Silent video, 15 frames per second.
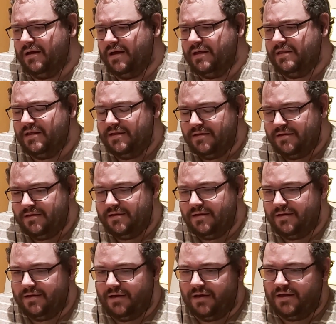And then,
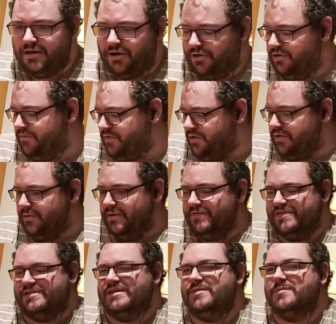you've got to go
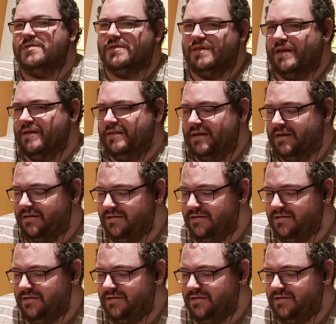even deeper than that then,